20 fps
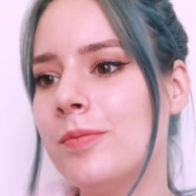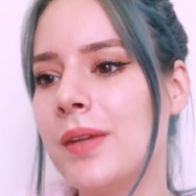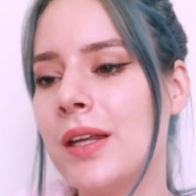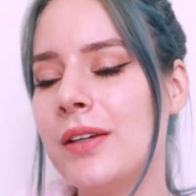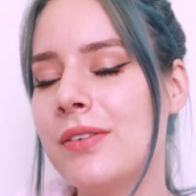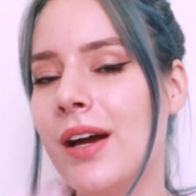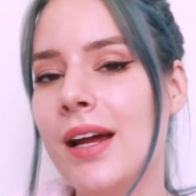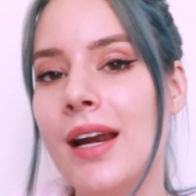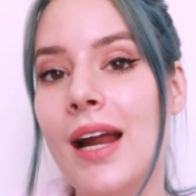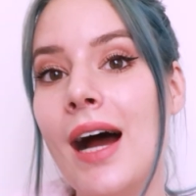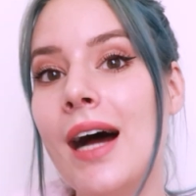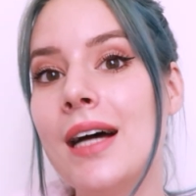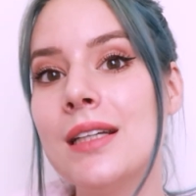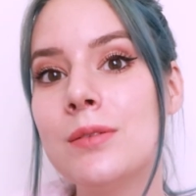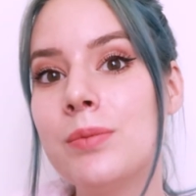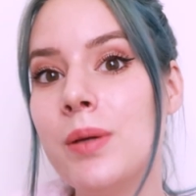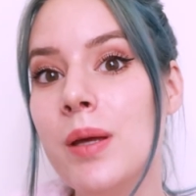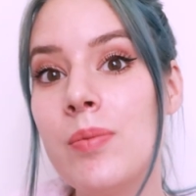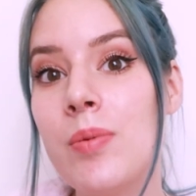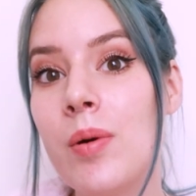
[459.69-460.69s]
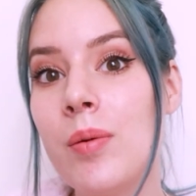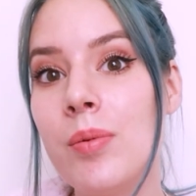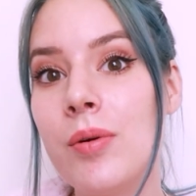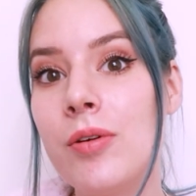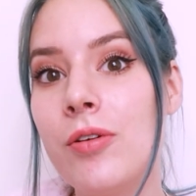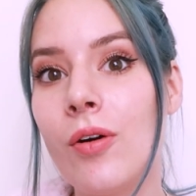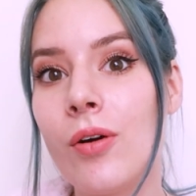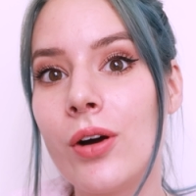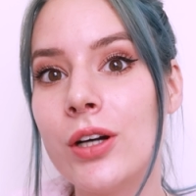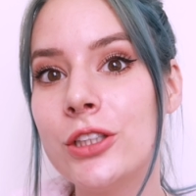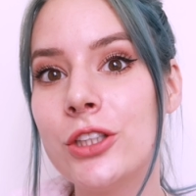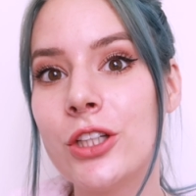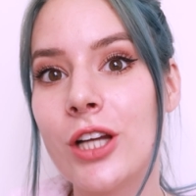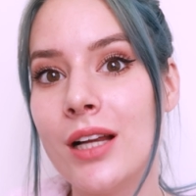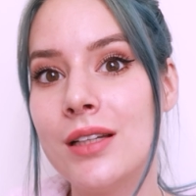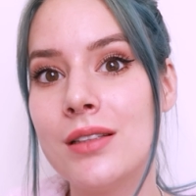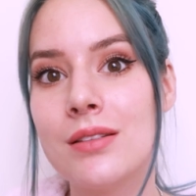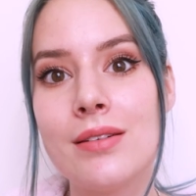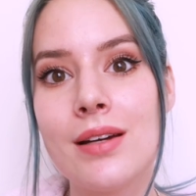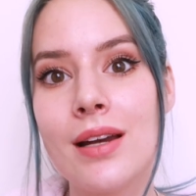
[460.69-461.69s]
if I'd asked people before, should
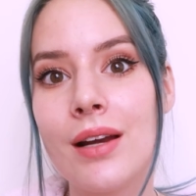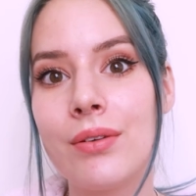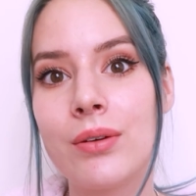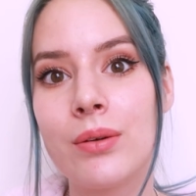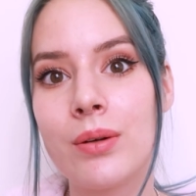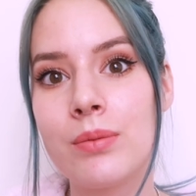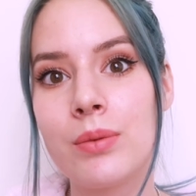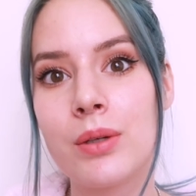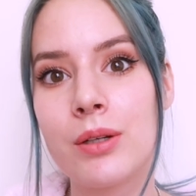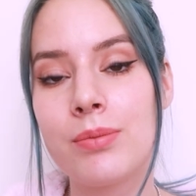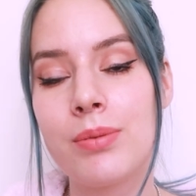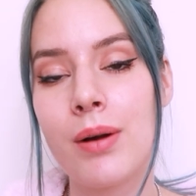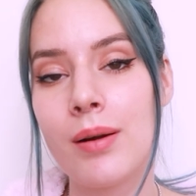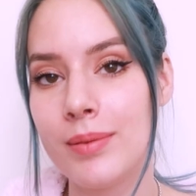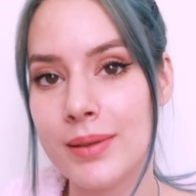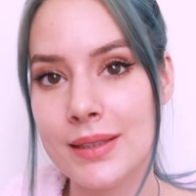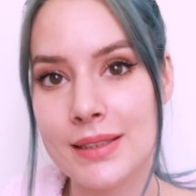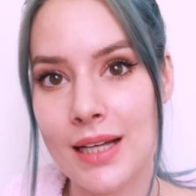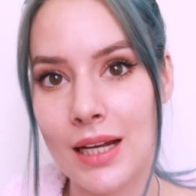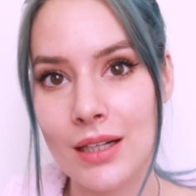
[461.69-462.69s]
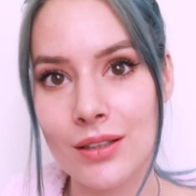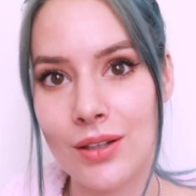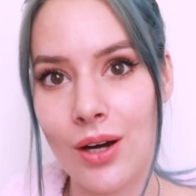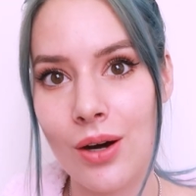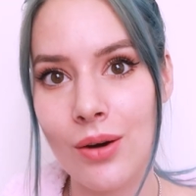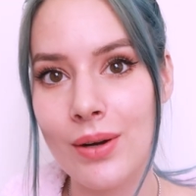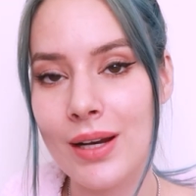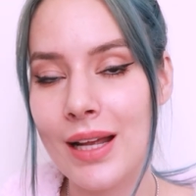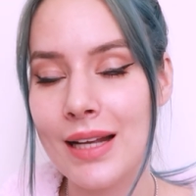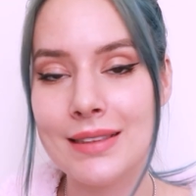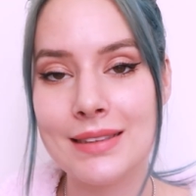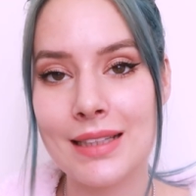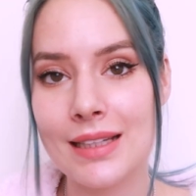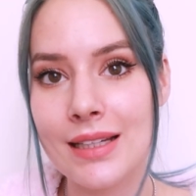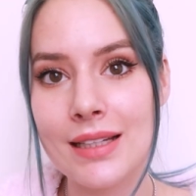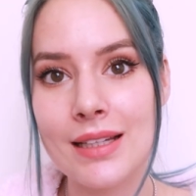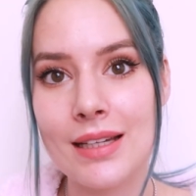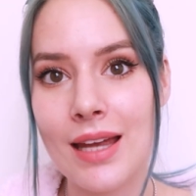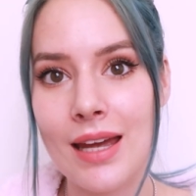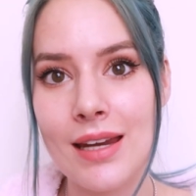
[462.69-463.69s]
I do it, everyone would have probably said no, and I did
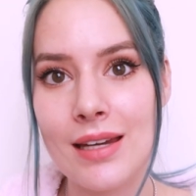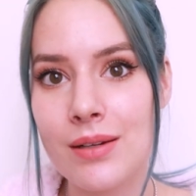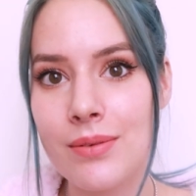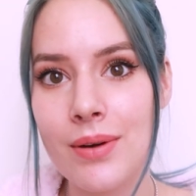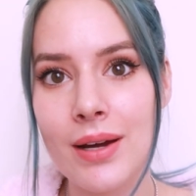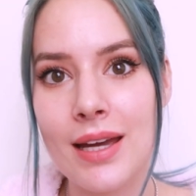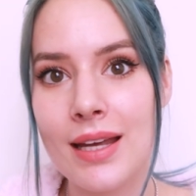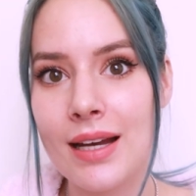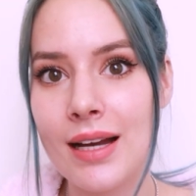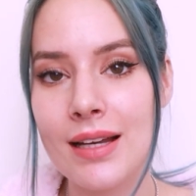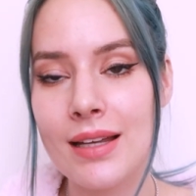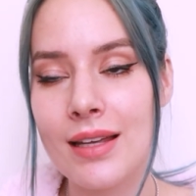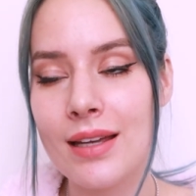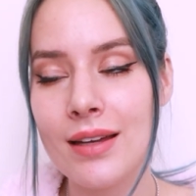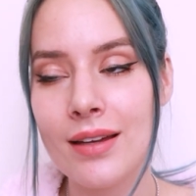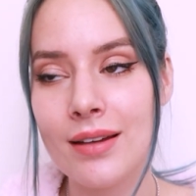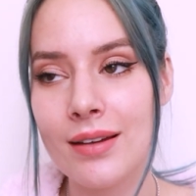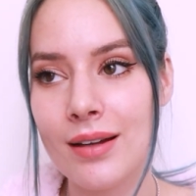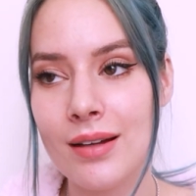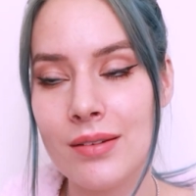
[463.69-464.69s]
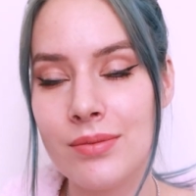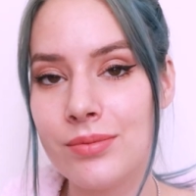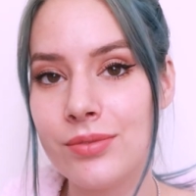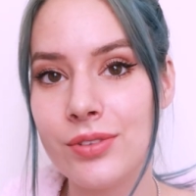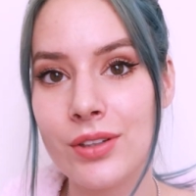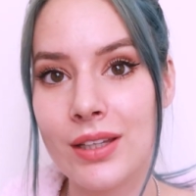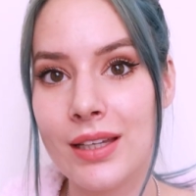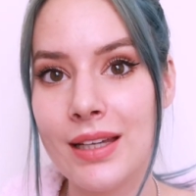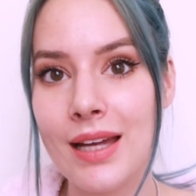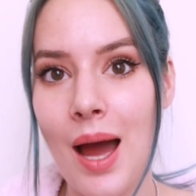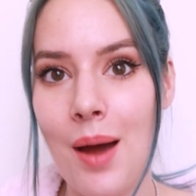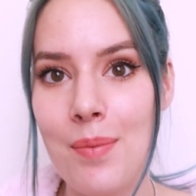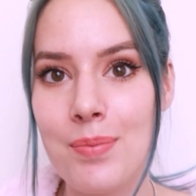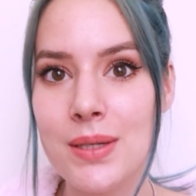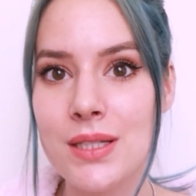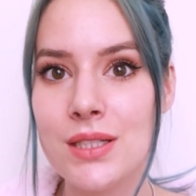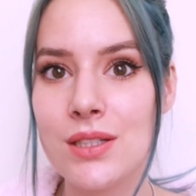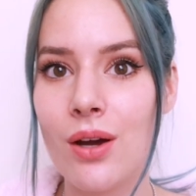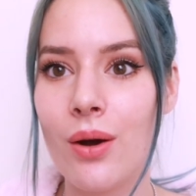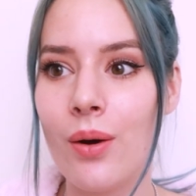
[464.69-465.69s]
it anyway, and I am really
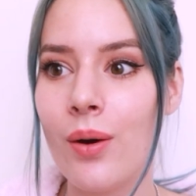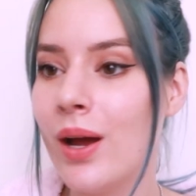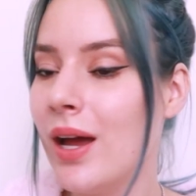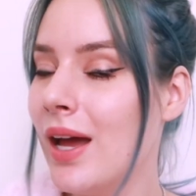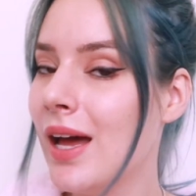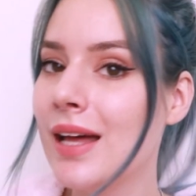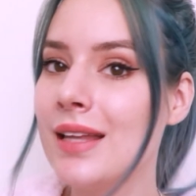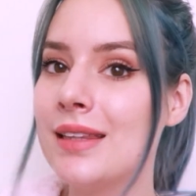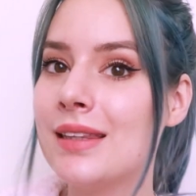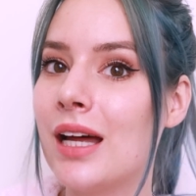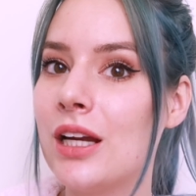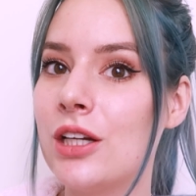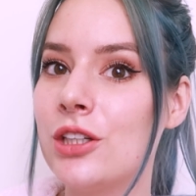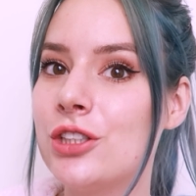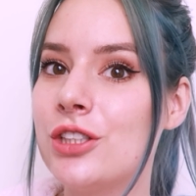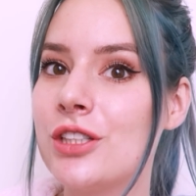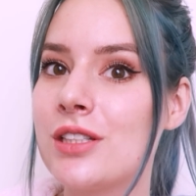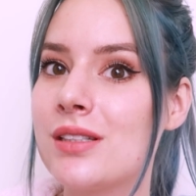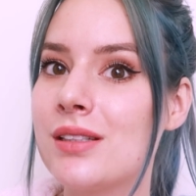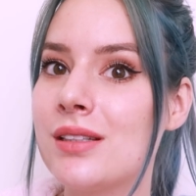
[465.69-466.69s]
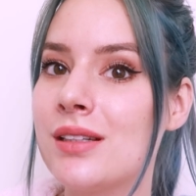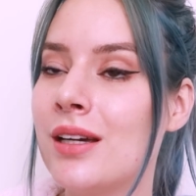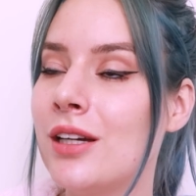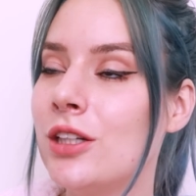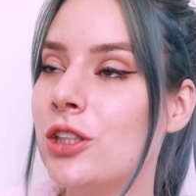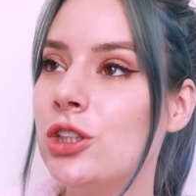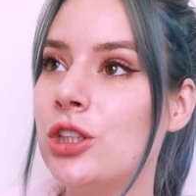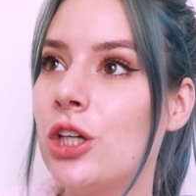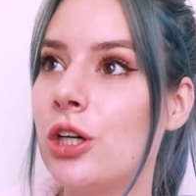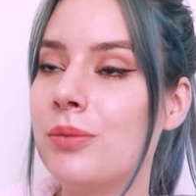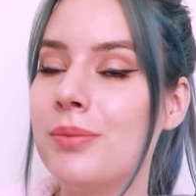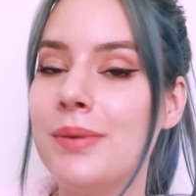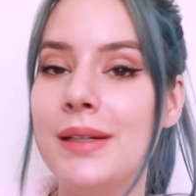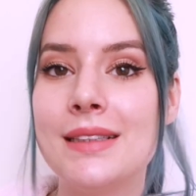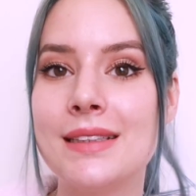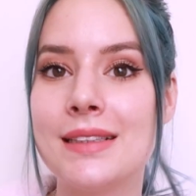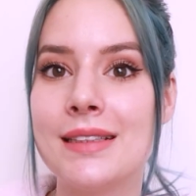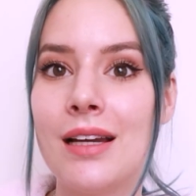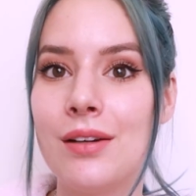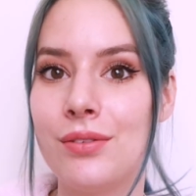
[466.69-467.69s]
happy. So that is just shown me
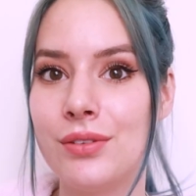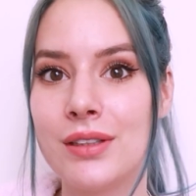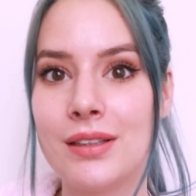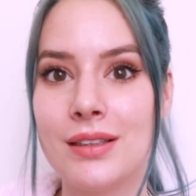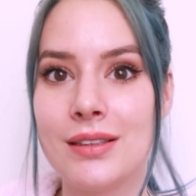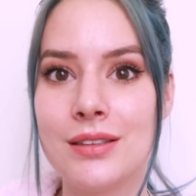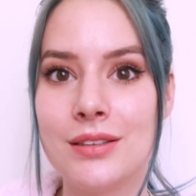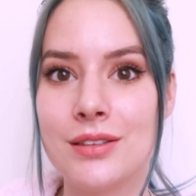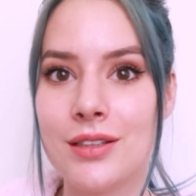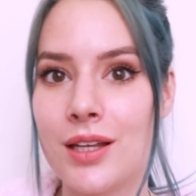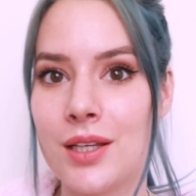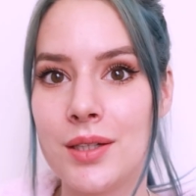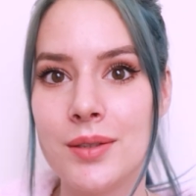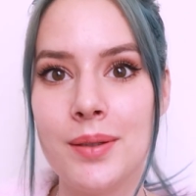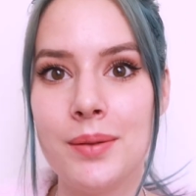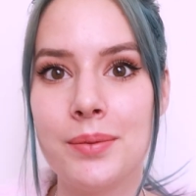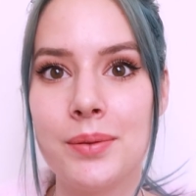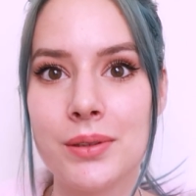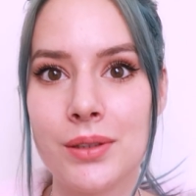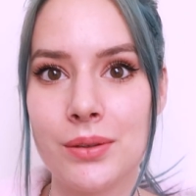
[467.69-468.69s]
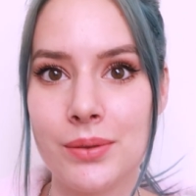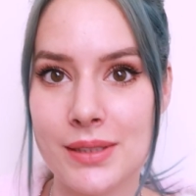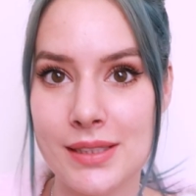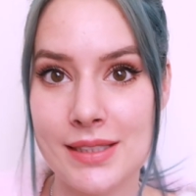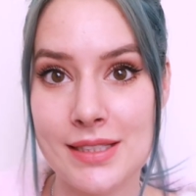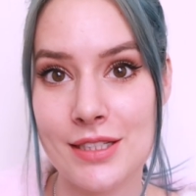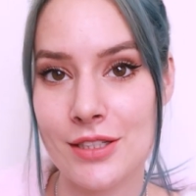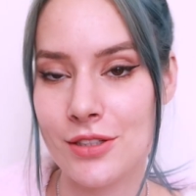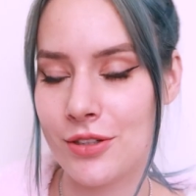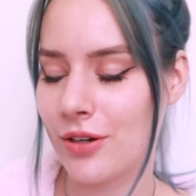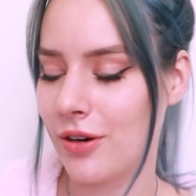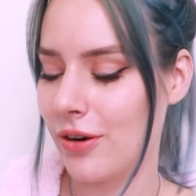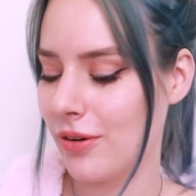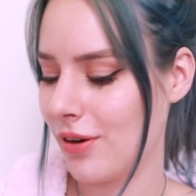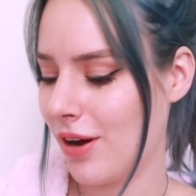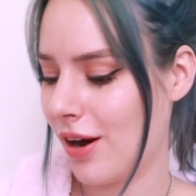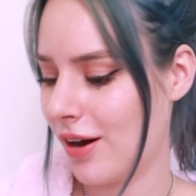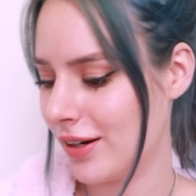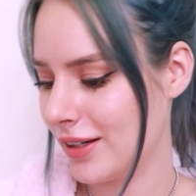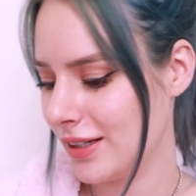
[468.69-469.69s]
to never listen to other people and always listen to your
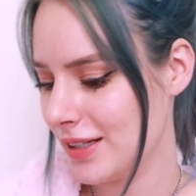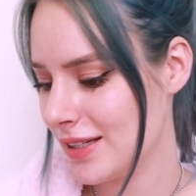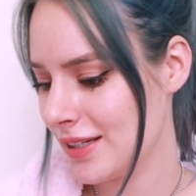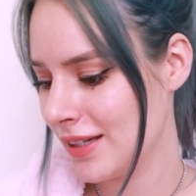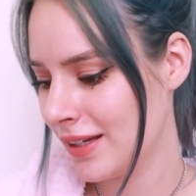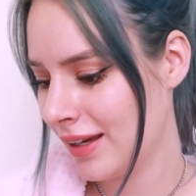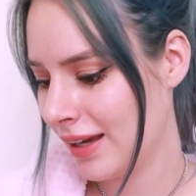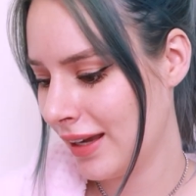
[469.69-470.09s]
own heart.